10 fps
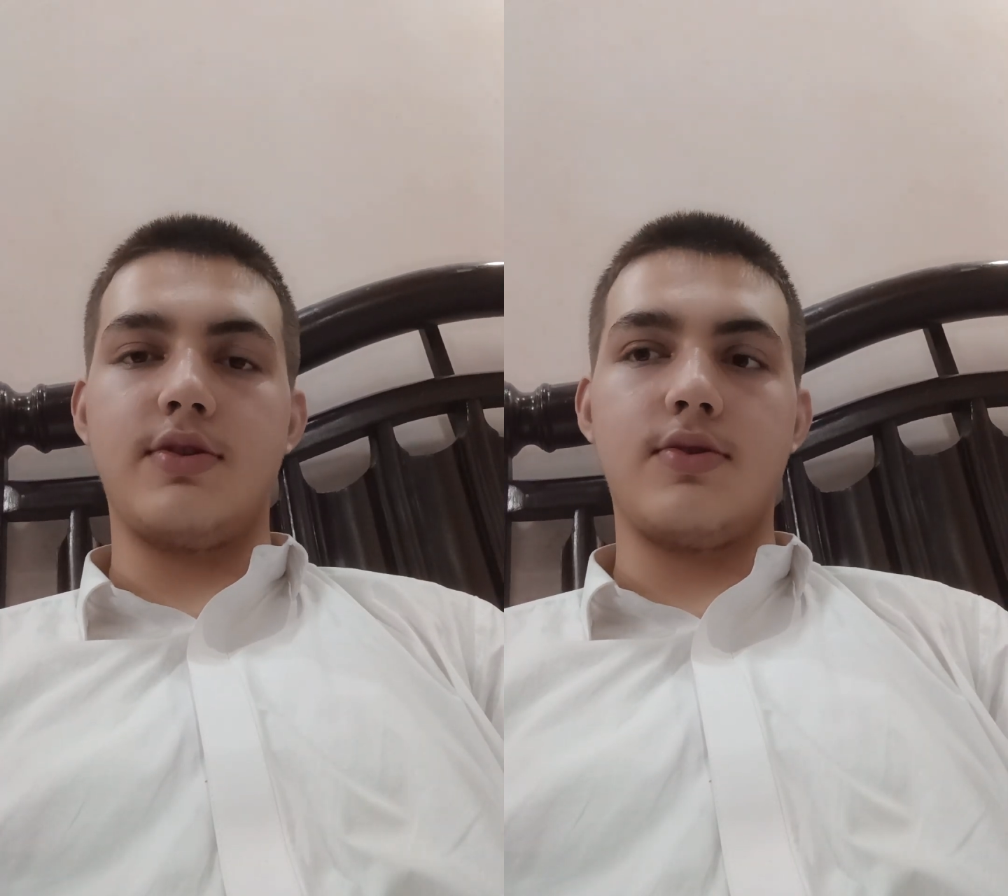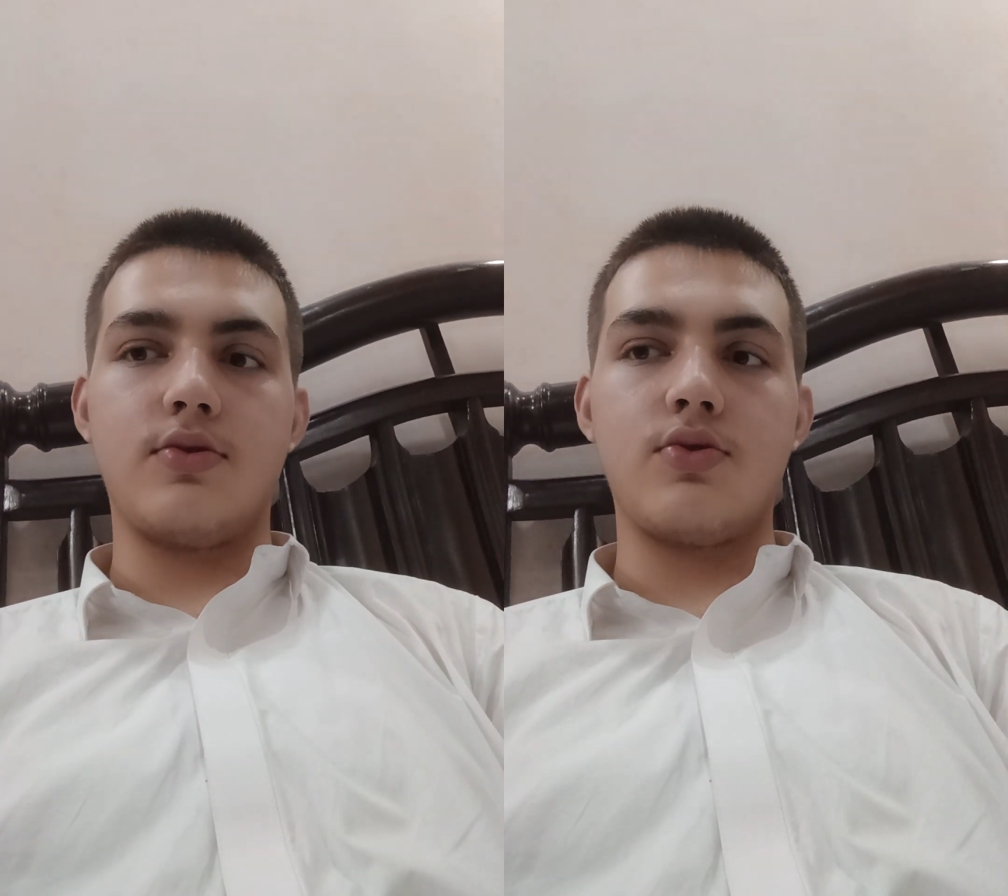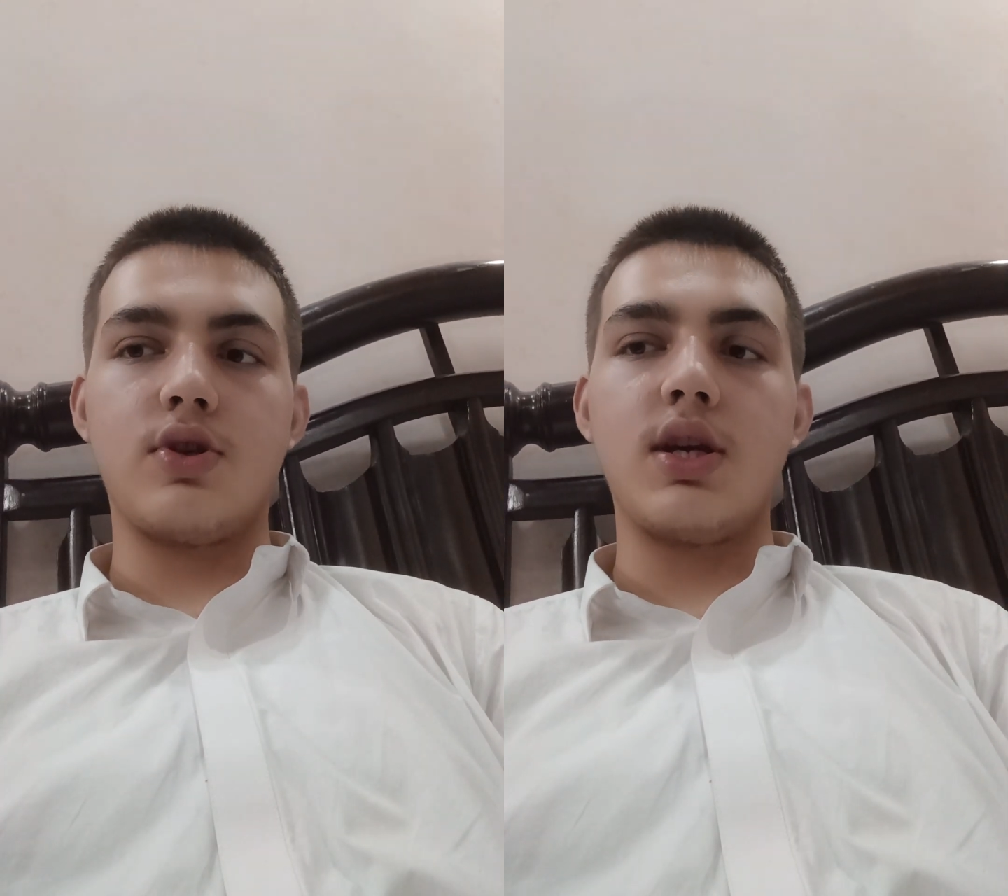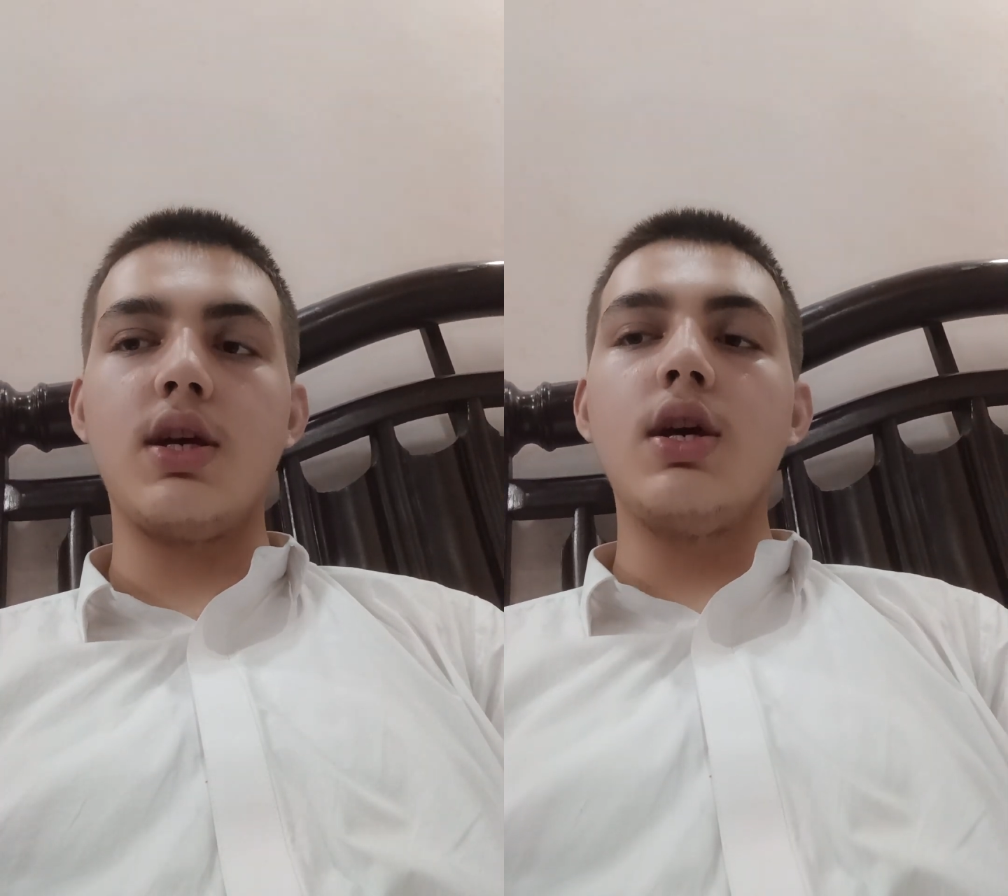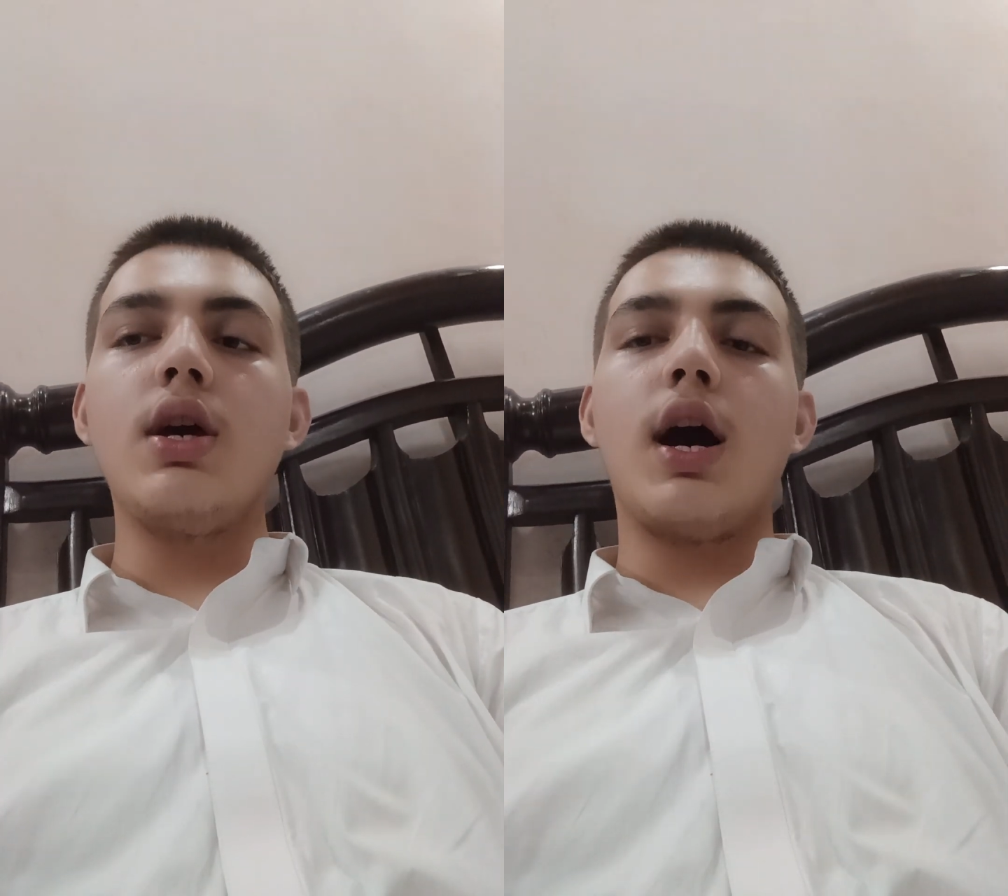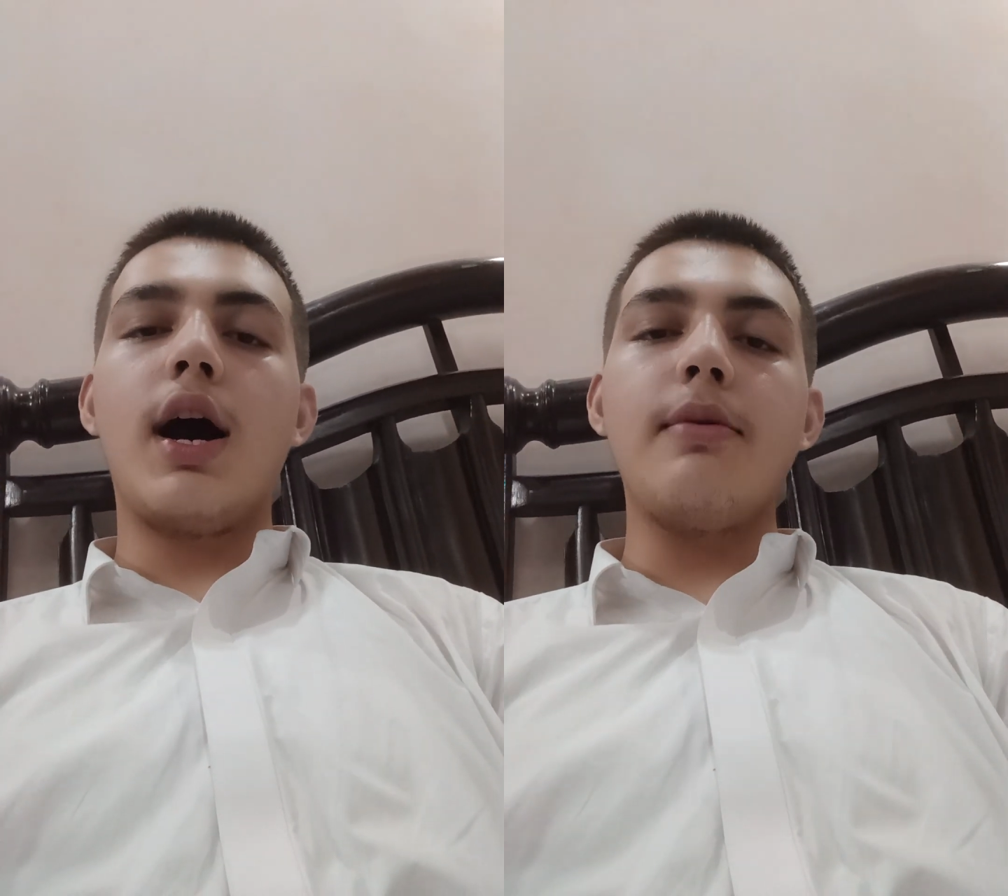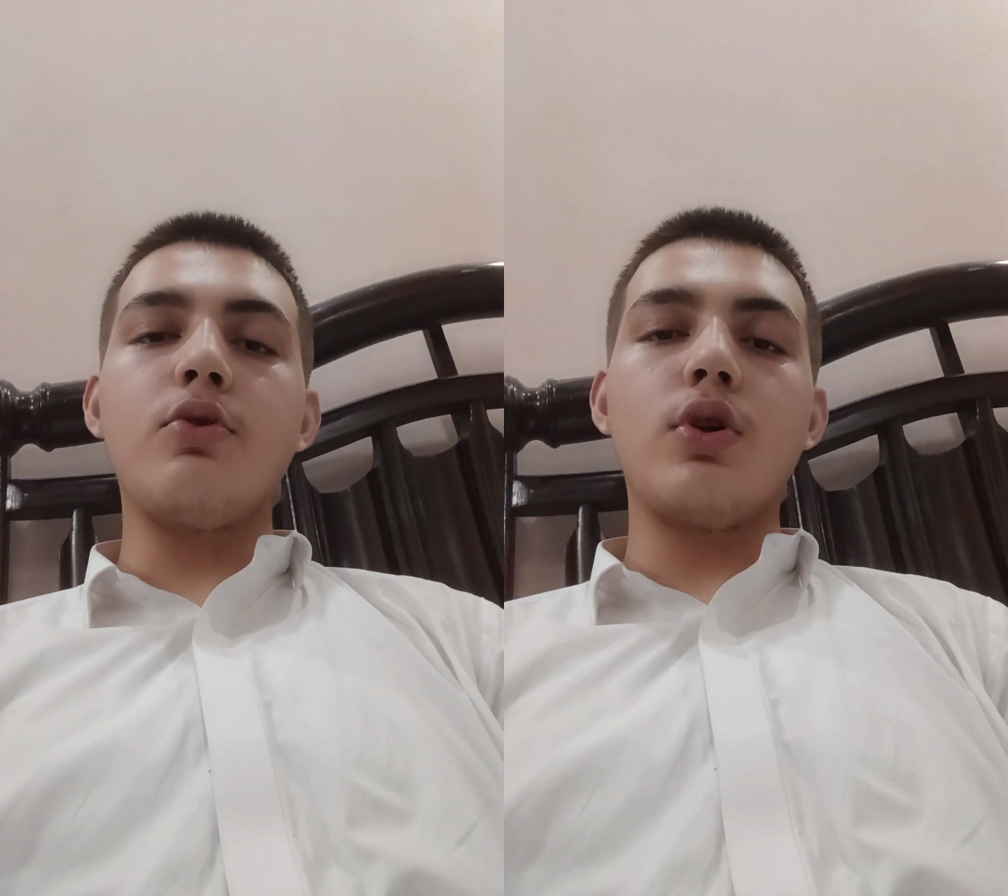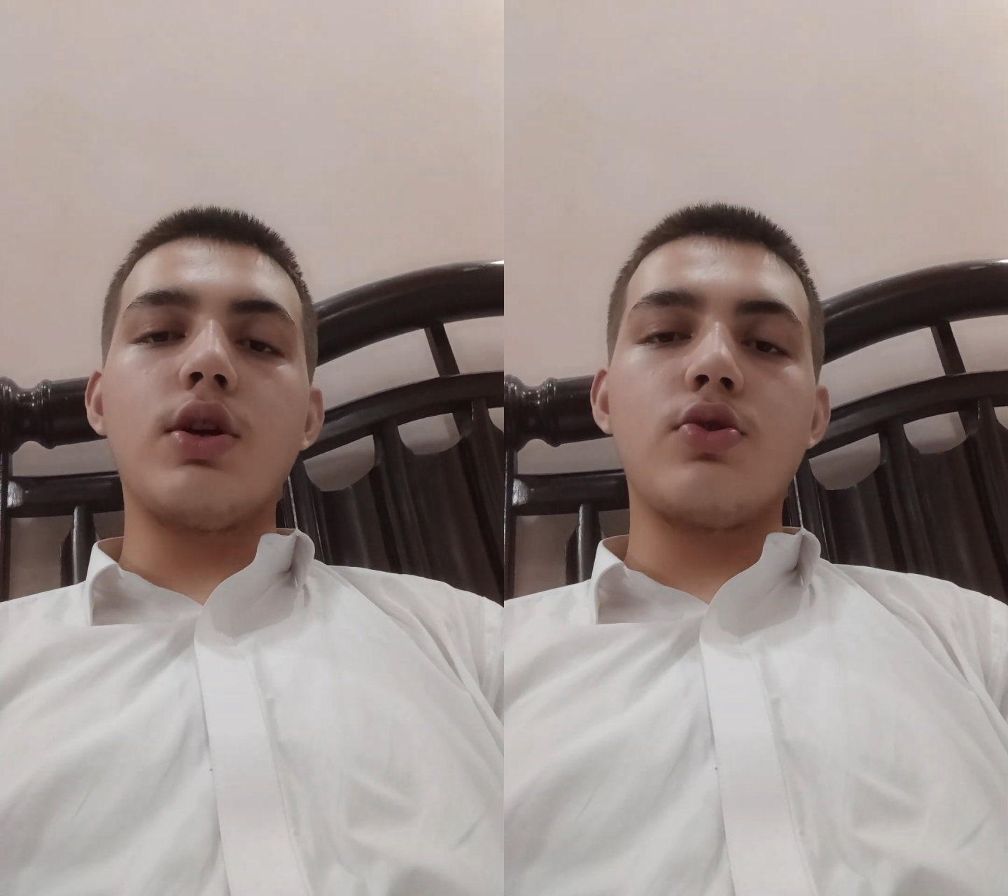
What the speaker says: So today I am going